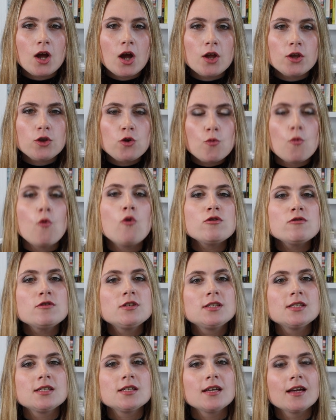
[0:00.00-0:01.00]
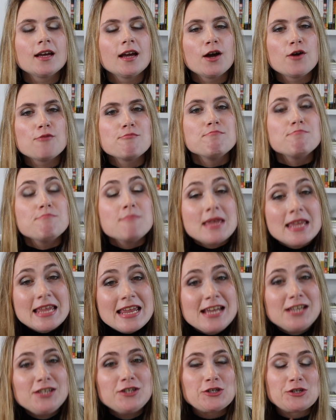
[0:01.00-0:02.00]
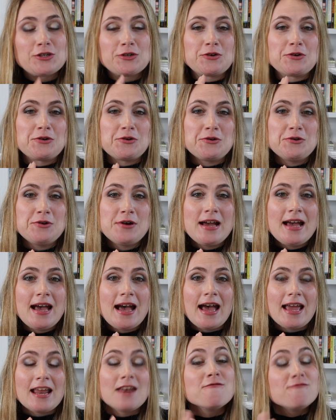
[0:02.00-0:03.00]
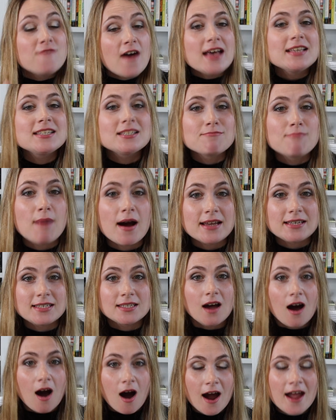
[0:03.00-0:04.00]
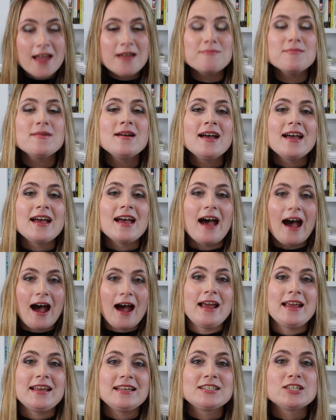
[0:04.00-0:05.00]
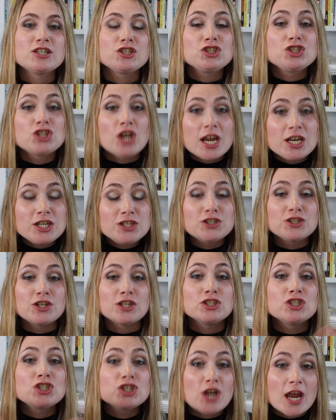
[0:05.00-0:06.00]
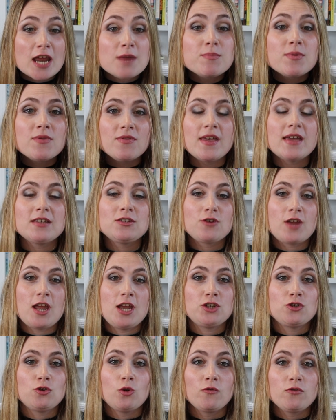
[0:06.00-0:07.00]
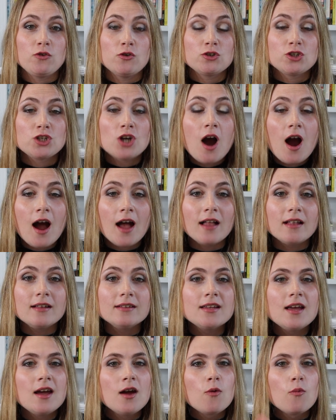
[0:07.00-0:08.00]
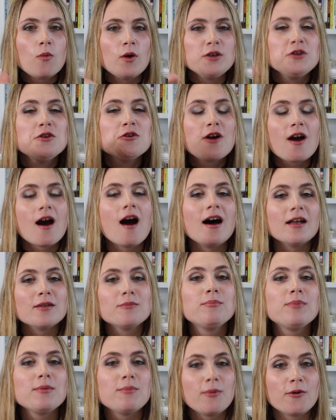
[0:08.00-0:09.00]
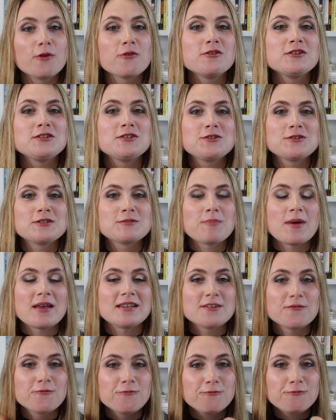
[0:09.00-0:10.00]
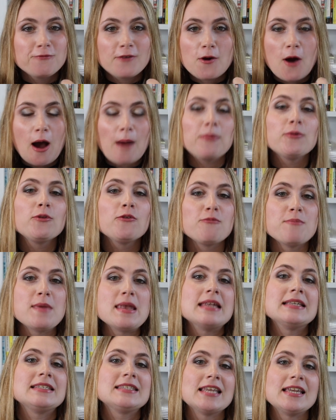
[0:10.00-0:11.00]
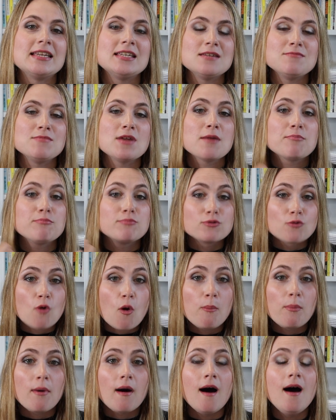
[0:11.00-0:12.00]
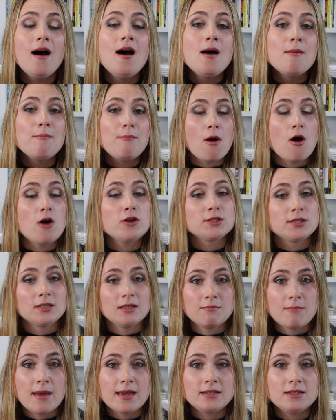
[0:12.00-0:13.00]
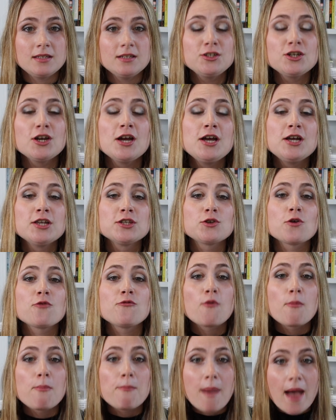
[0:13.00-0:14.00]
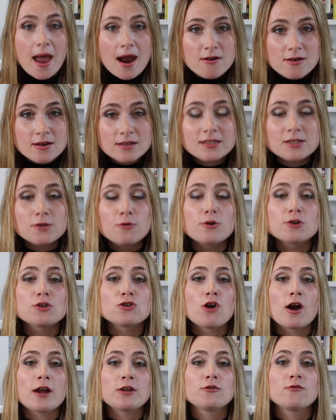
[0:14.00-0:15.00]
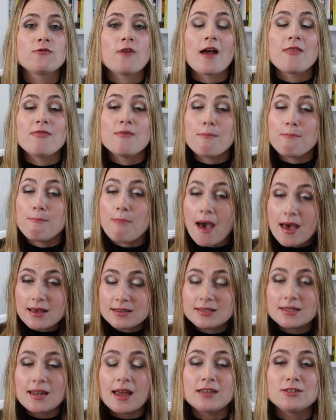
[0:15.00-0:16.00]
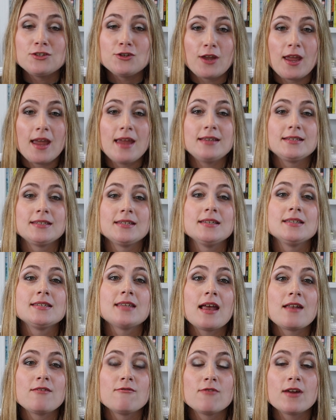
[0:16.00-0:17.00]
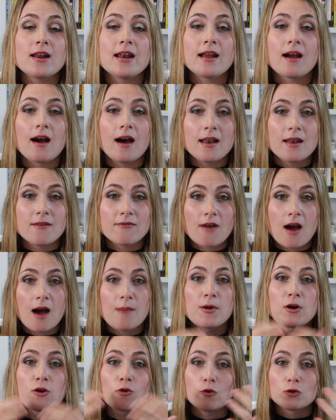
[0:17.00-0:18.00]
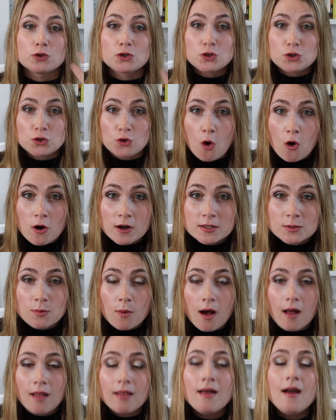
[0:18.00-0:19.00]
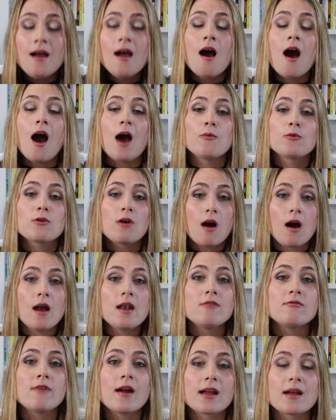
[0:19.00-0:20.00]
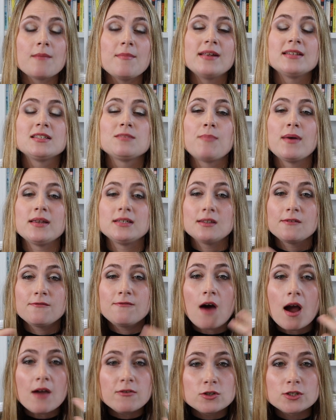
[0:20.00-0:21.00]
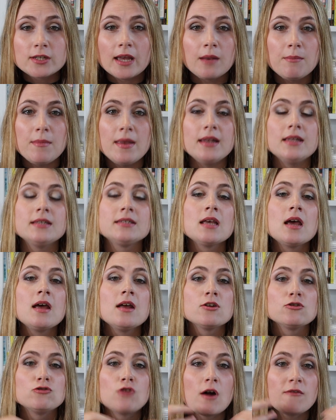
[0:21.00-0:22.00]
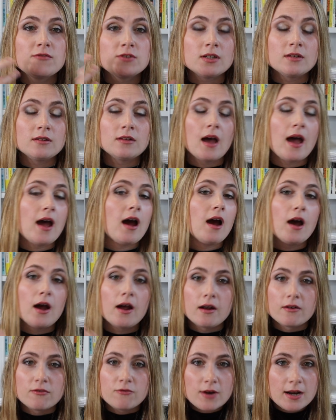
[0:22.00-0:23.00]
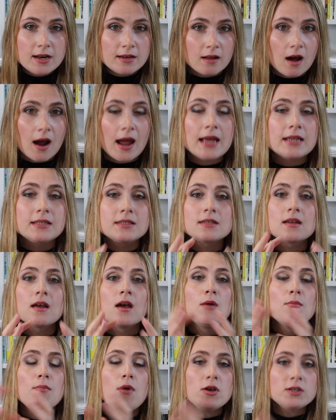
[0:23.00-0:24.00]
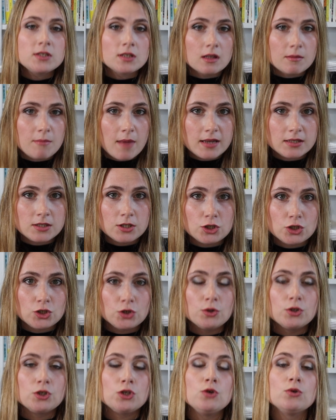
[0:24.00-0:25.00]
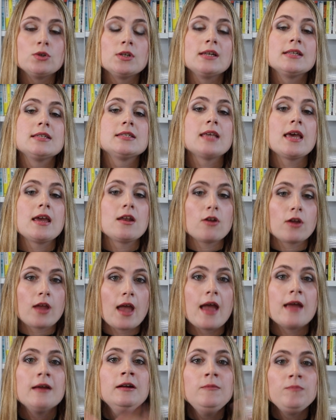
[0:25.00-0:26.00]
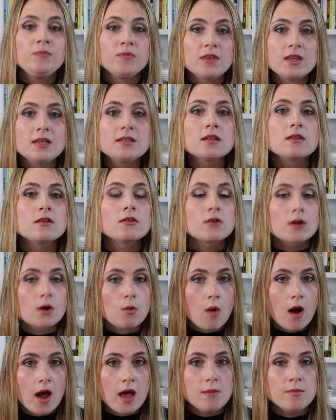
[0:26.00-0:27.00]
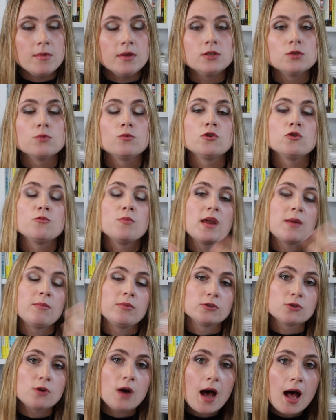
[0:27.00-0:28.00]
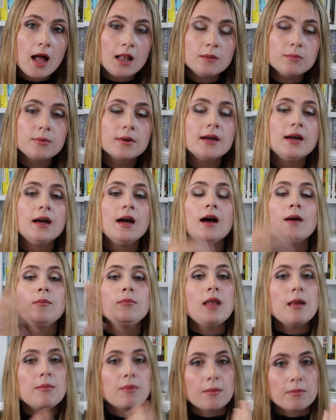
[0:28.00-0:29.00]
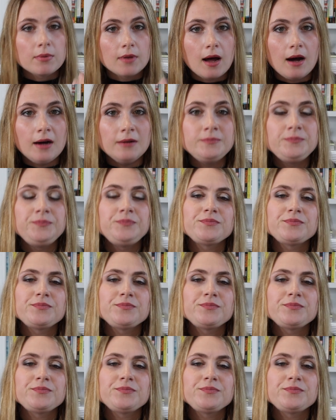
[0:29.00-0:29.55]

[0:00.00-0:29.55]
you want me to invest my time into changing and shaping the education of your child when you can't be bothered to spend a couple of minutes sending me a proper personal message? So for parents who are trying to find the best educators and really kind of come across strong as well, I would highly recommend spending 5 to 10 minutes drafting a really nice personal message to a tutor and saying, okay, these are the requirements, would you be able to help, blah, blah, blah.